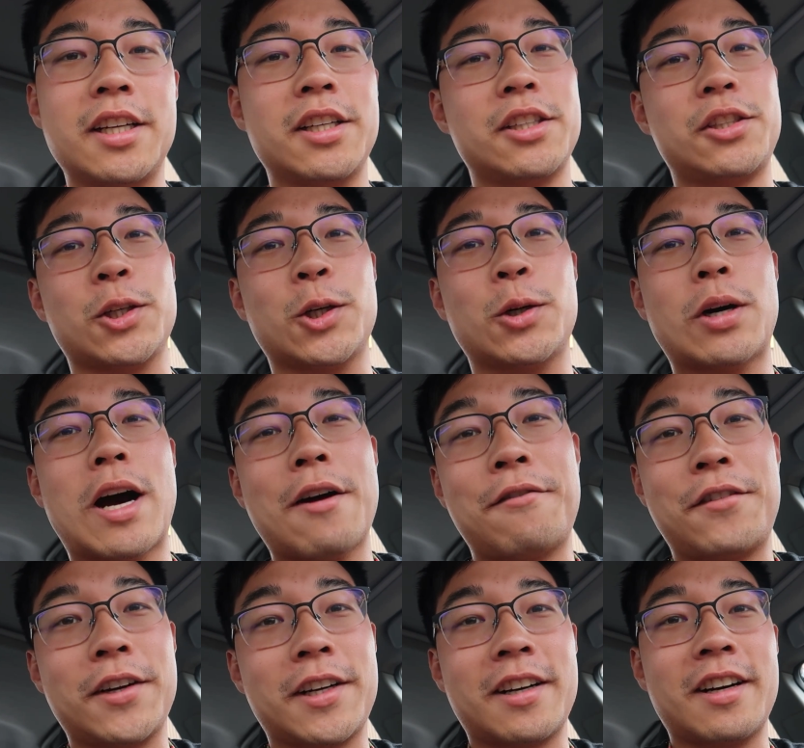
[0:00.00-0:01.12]
So I
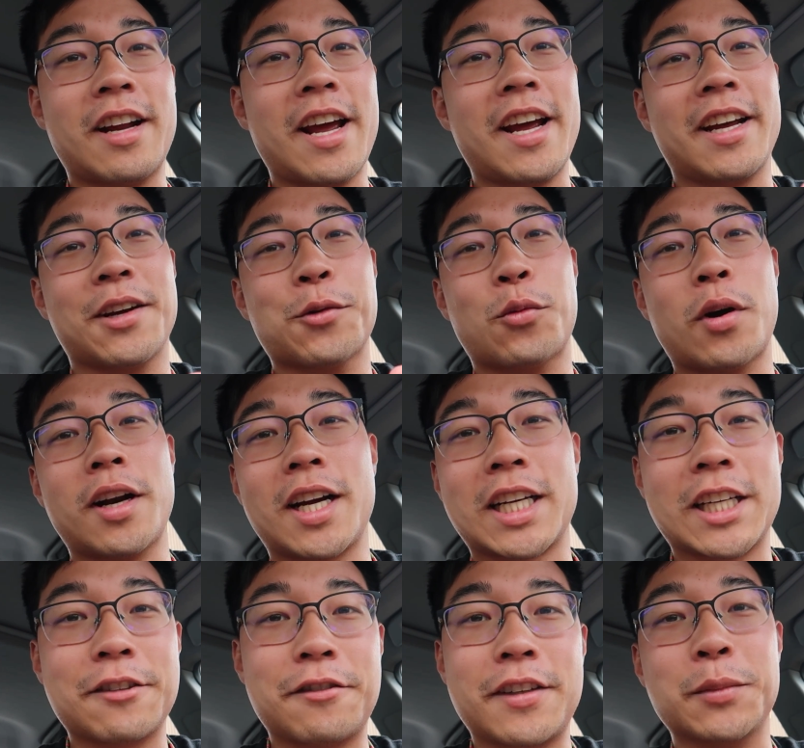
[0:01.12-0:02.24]
figured, hey, why not
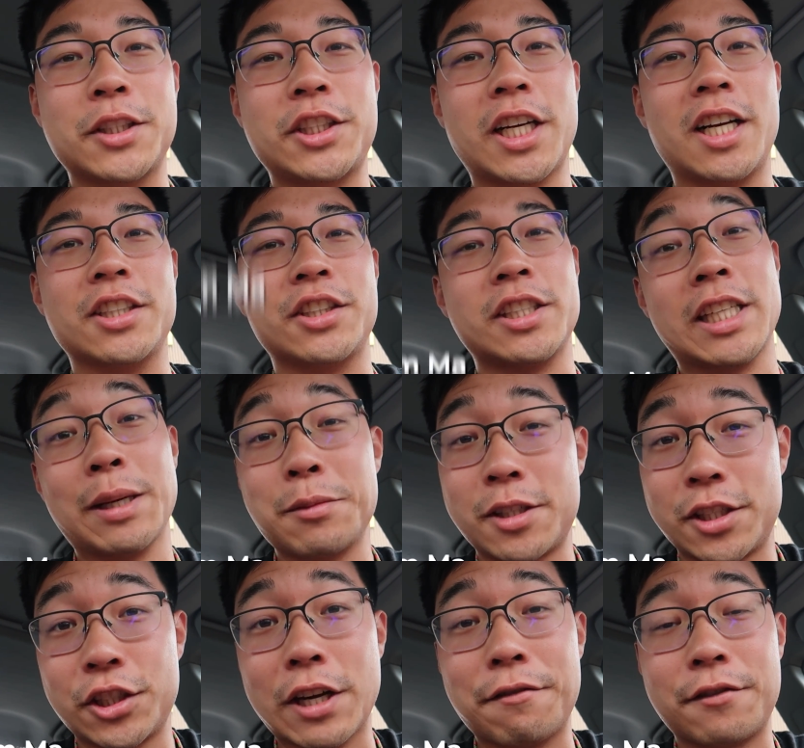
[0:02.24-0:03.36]
give him a challenge? His name's
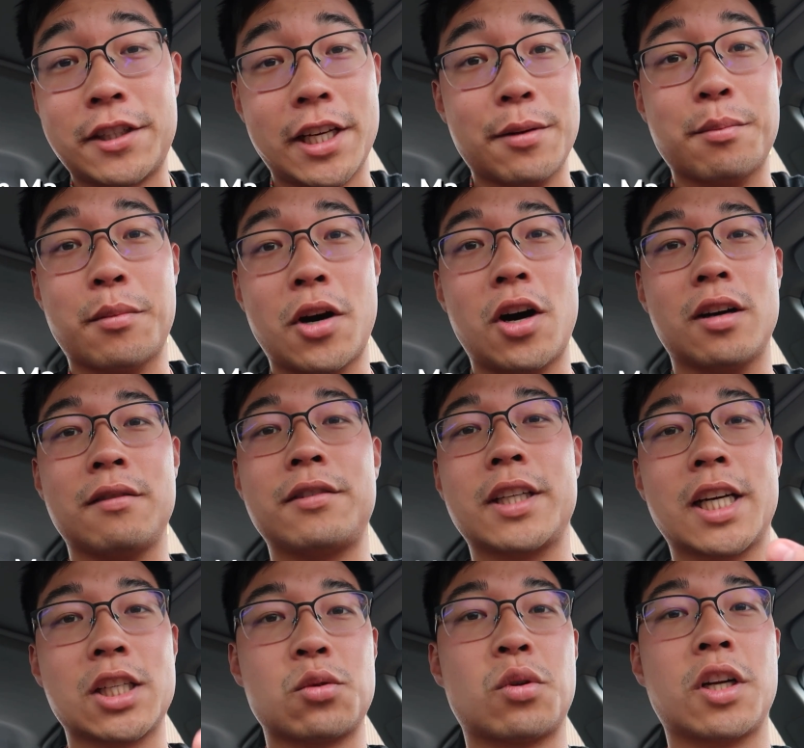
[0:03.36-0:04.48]
Chef Tim Ma, if you
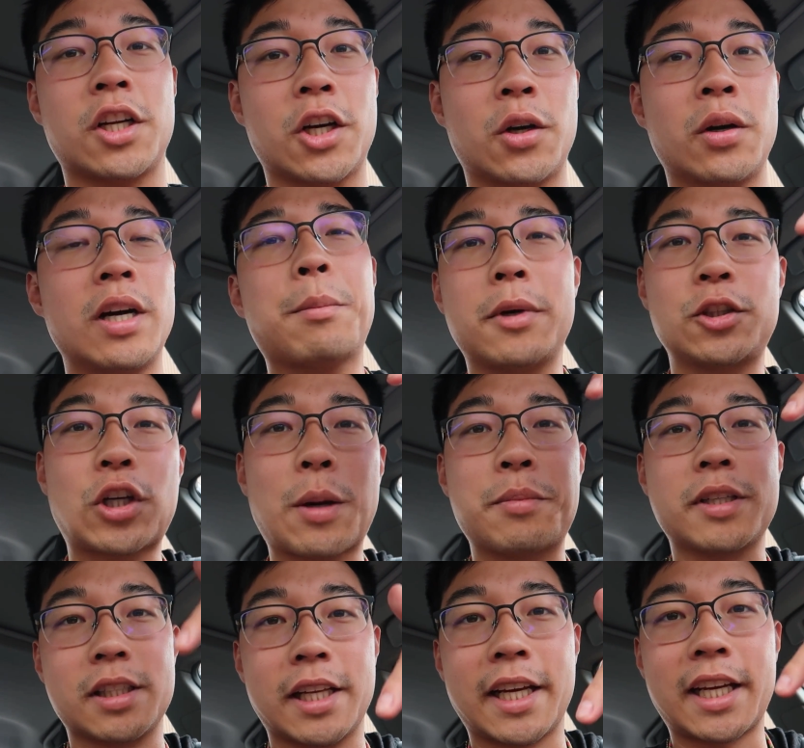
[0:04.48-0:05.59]
guys want to know. I'm gonna drop
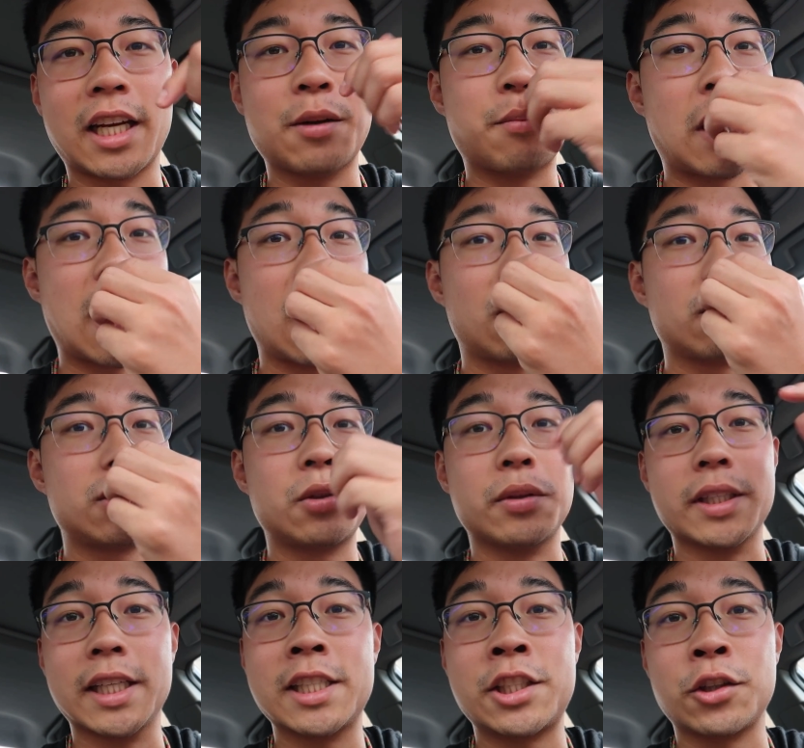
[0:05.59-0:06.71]
his link in the bio to
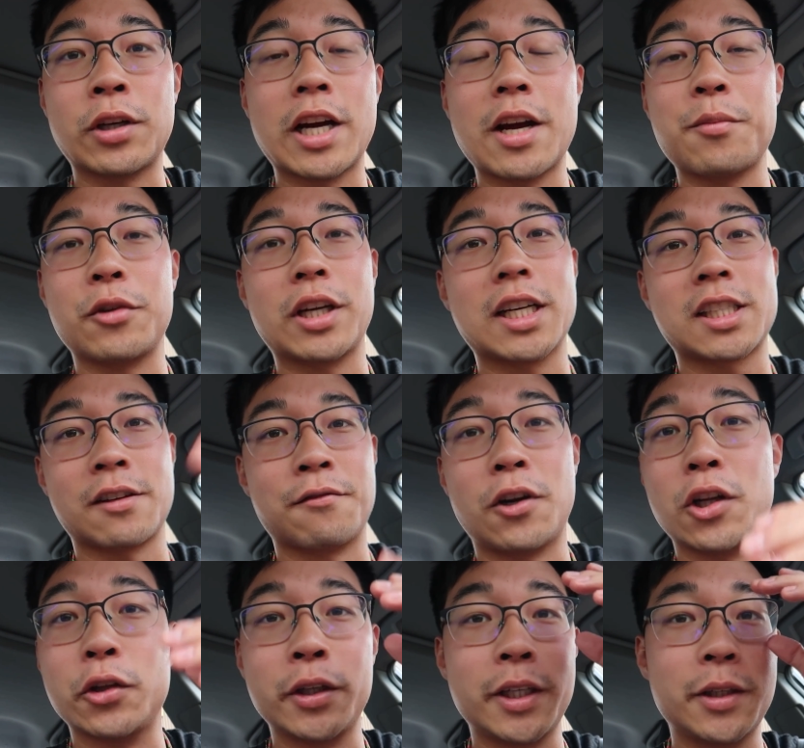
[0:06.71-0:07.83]
his Instagram. You guys can
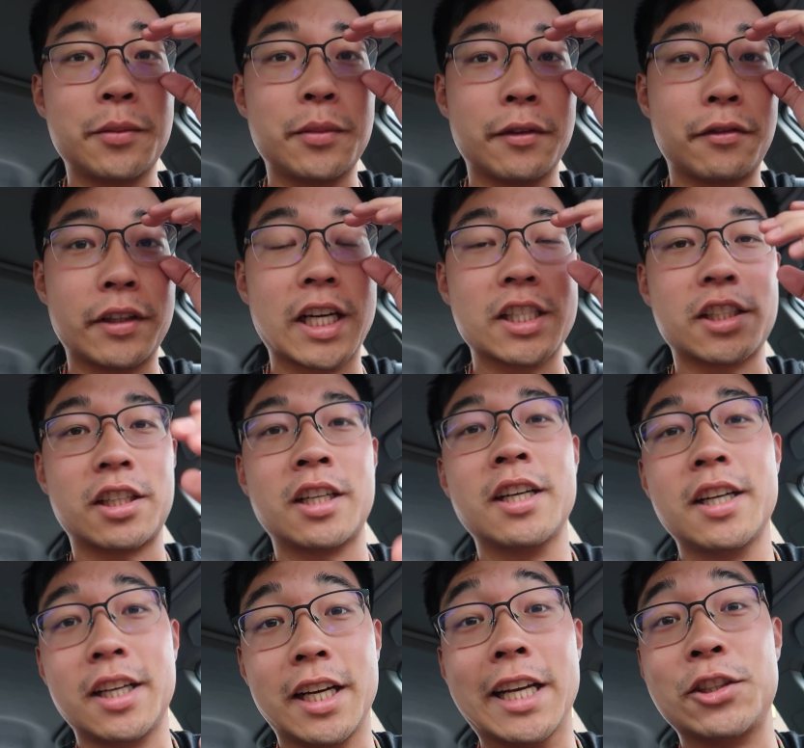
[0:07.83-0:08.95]
follow him if you guys are
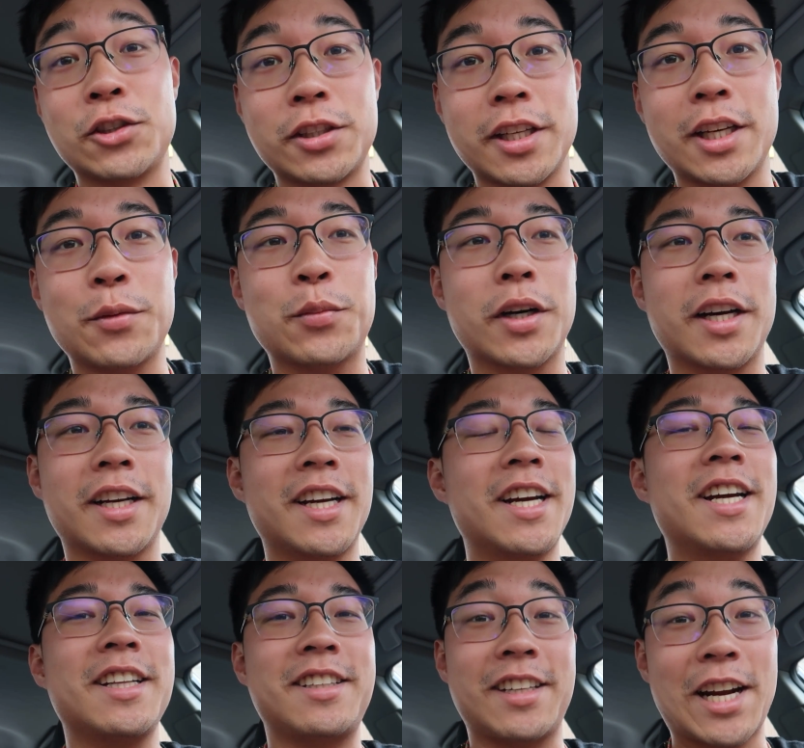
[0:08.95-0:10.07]
interested. But
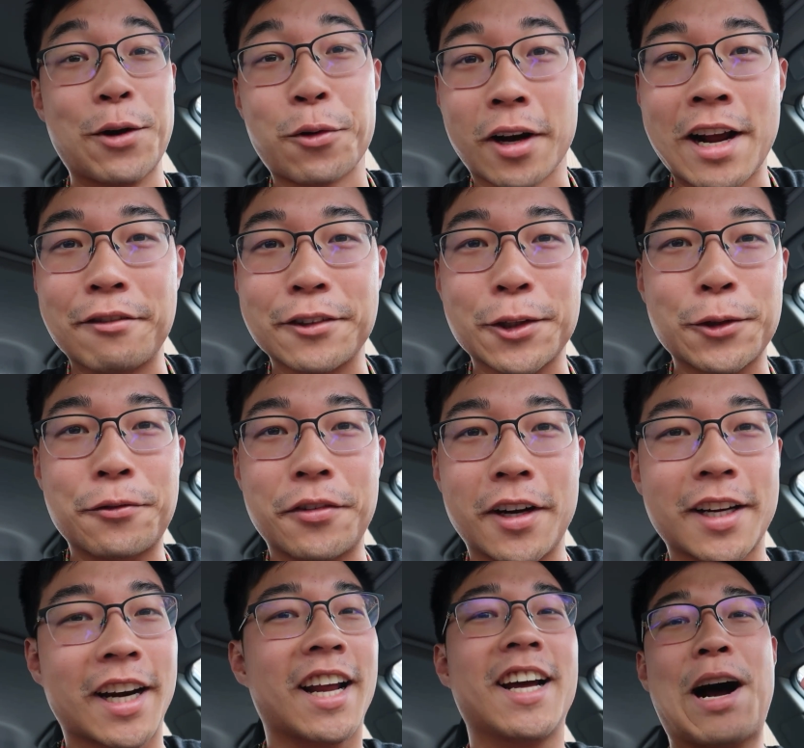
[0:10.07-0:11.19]
today we're gonna have a little
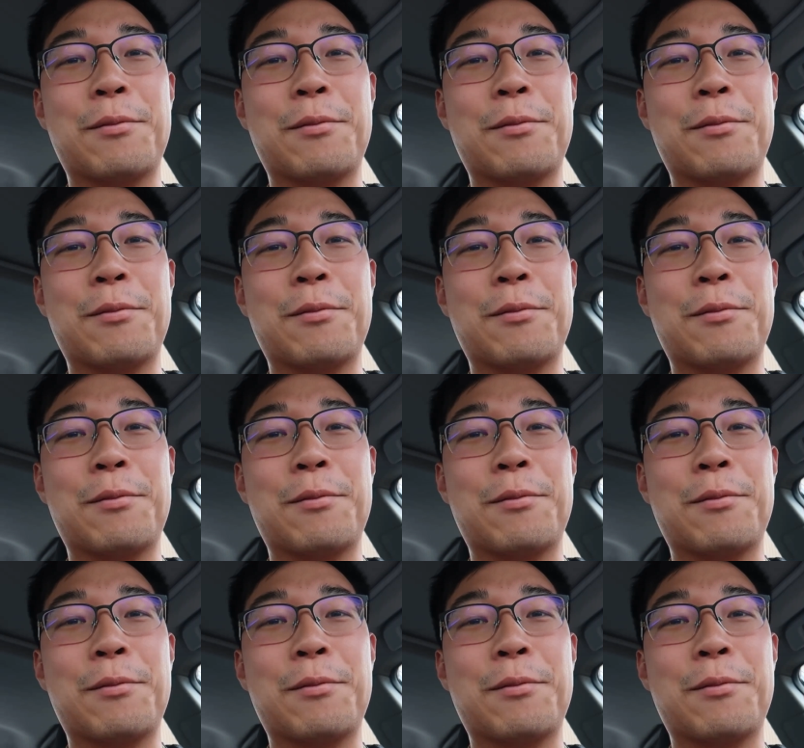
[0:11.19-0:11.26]
fun.